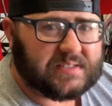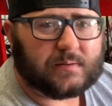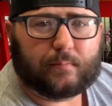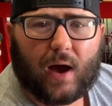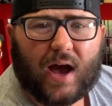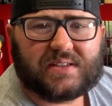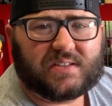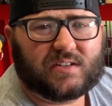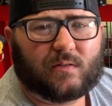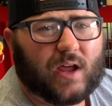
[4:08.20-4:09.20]
some pots
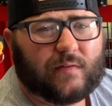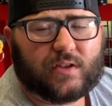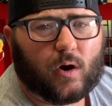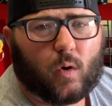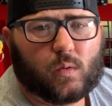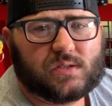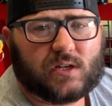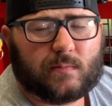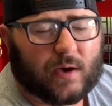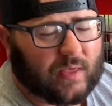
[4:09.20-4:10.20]
that don't have any holes in
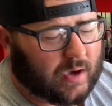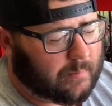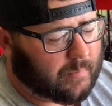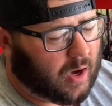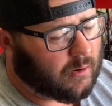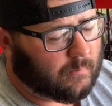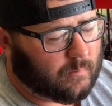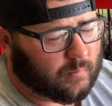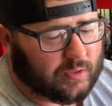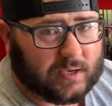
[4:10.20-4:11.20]
them. I think I bought
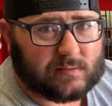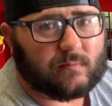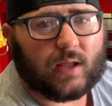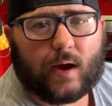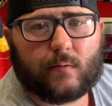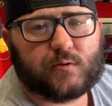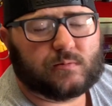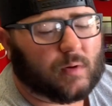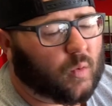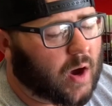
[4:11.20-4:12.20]
them with like some flowers
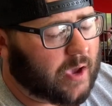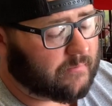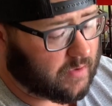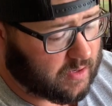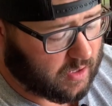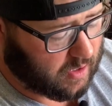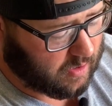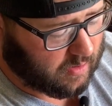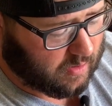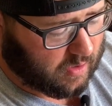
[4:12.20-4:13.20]
for my wife, and
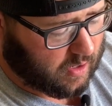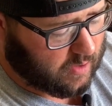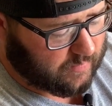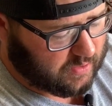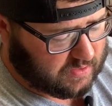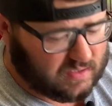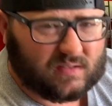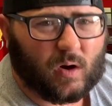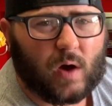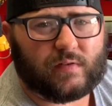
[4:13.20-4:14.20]
they
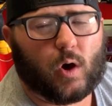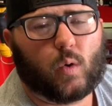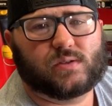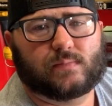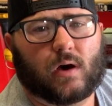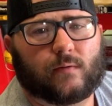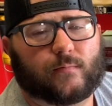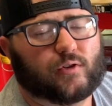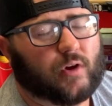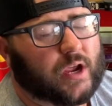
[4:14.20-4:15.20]
just don't have any holes in the bottom
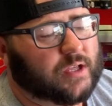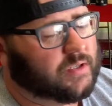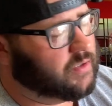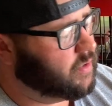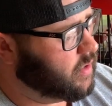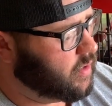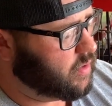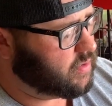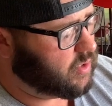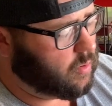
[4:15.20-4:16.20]
for drainage.
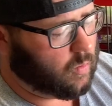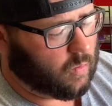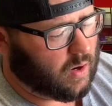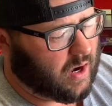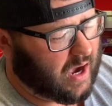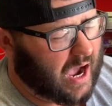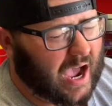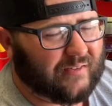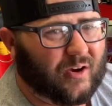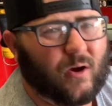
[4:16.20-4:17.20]
So
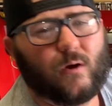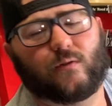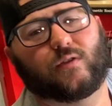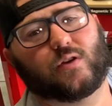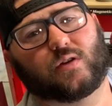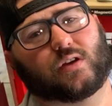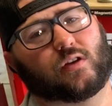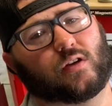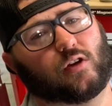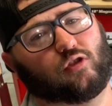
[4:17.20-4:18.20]
I've heard that you
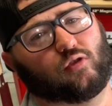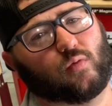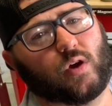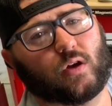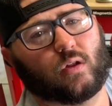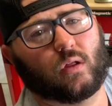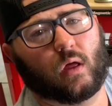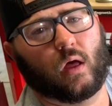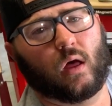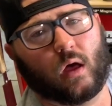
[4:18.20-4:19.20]
can drill
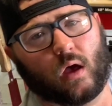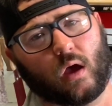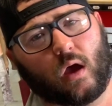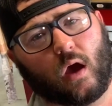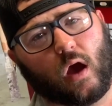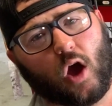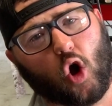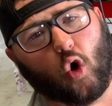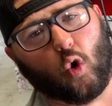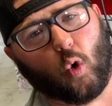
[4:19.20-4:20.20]
a
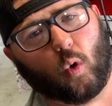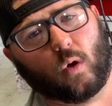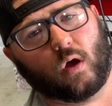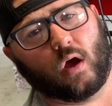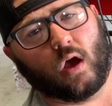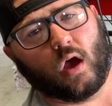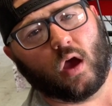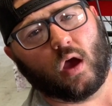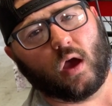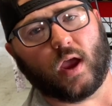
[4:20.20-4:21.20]
hole
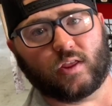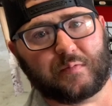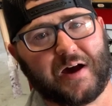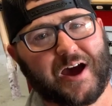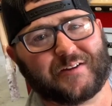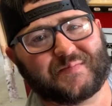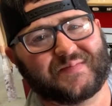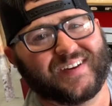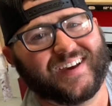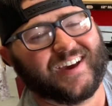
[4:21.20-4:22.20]
in the bottom
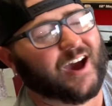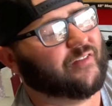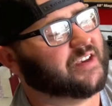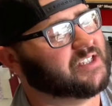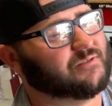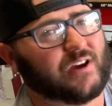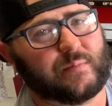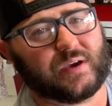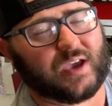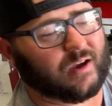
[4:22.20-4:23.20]
of like ceramic and